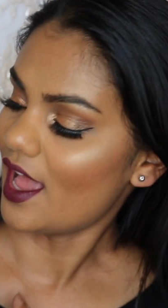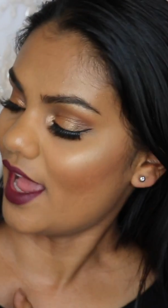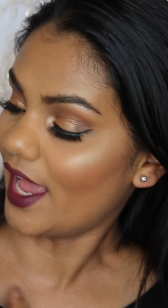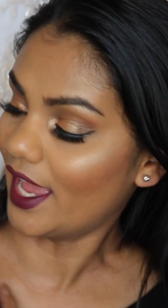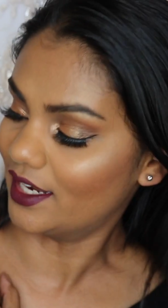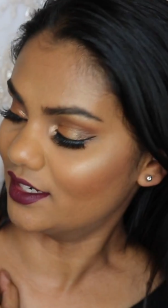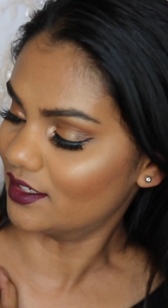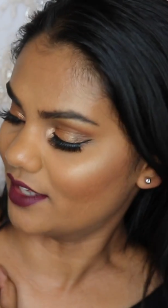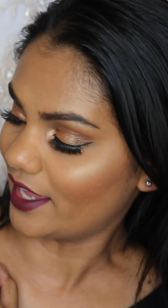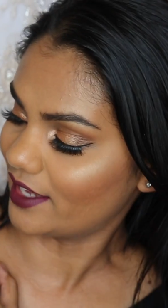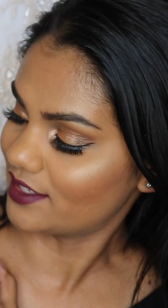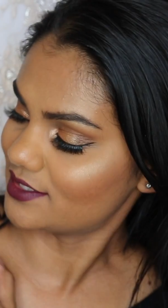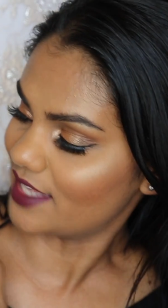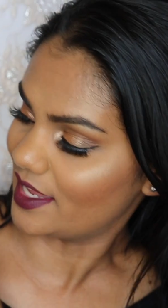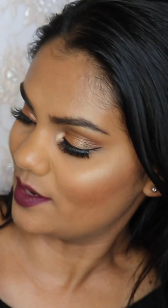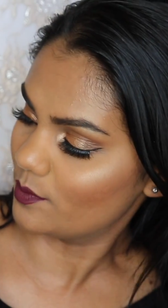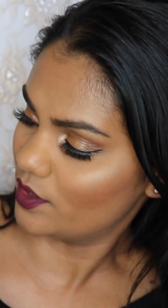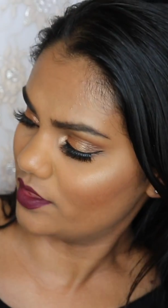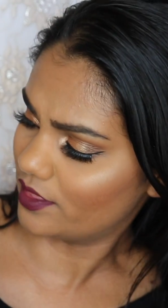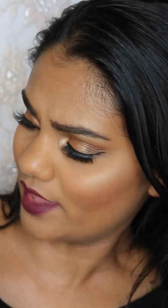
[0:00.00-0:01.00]
And like
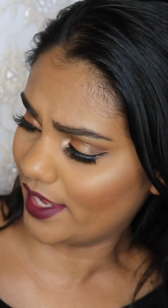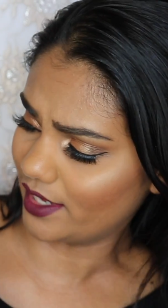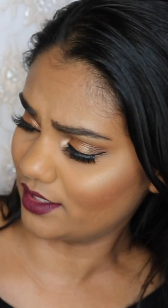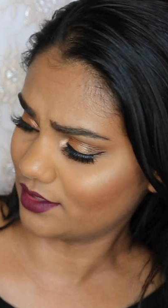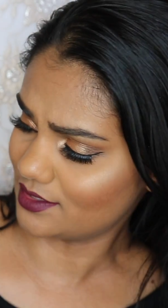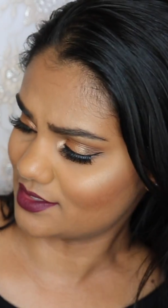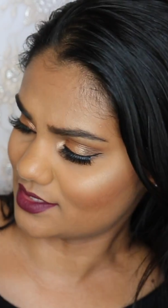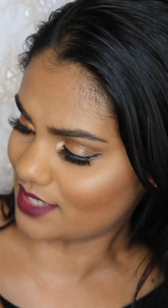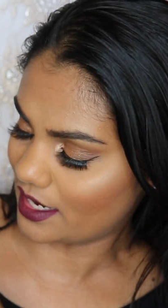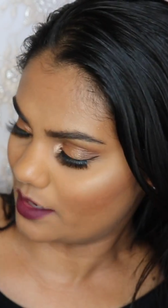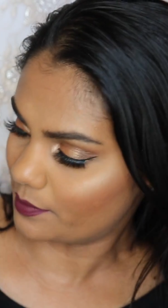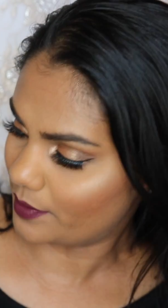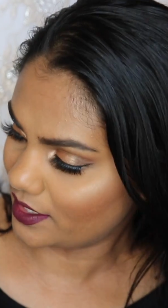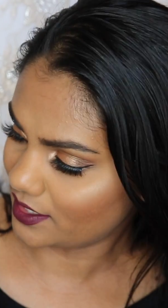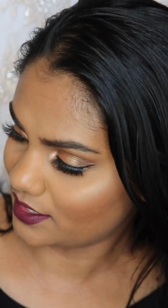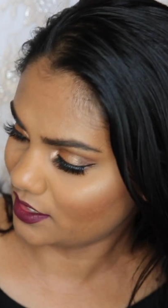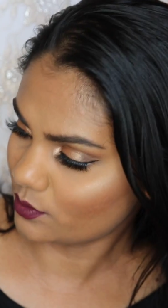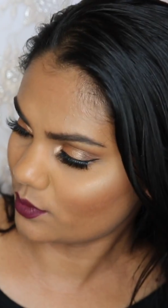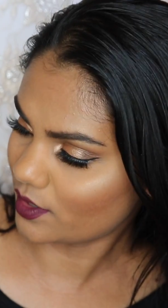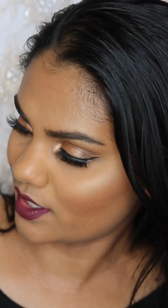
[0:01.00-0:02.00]
same with like these kind of
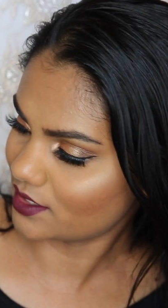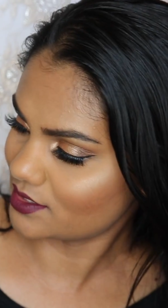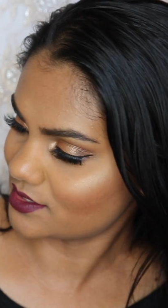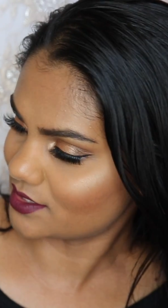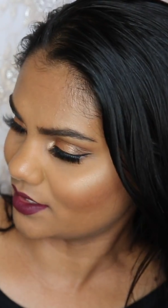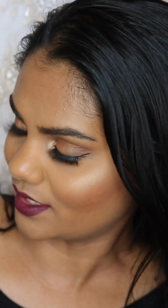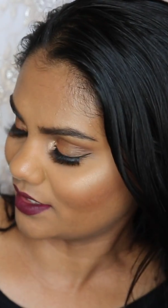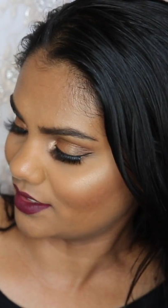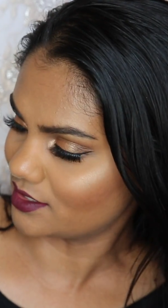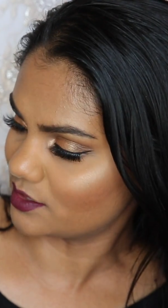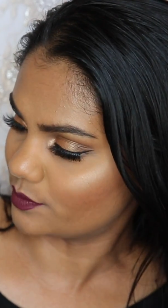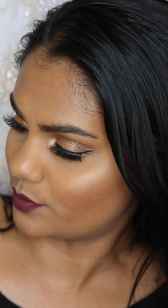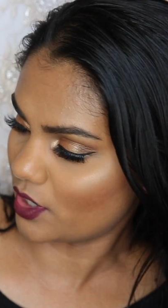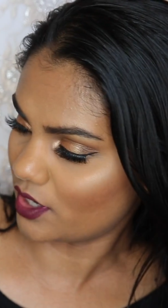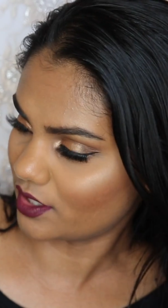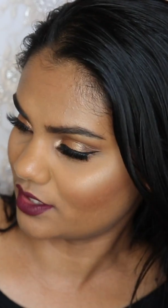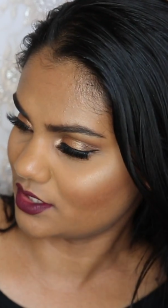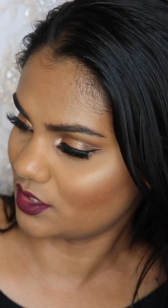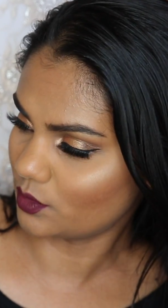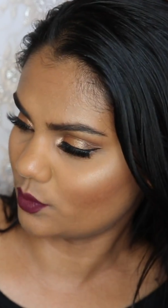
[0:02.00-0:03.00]
pinky ones and like these
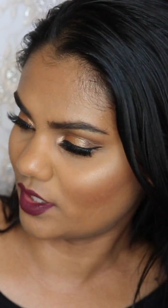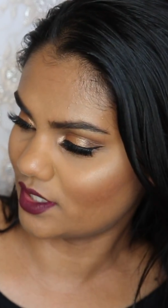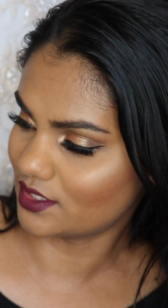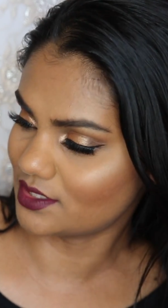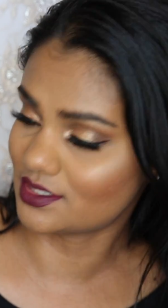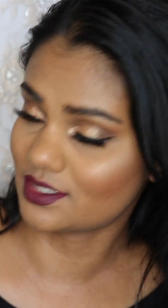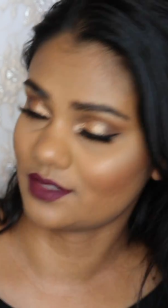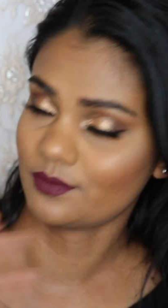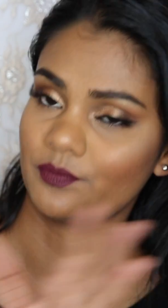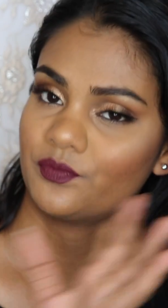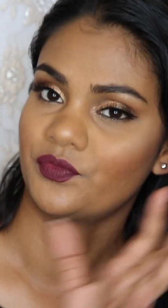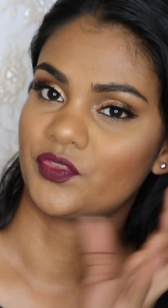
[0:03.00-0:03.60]
burgundy ones.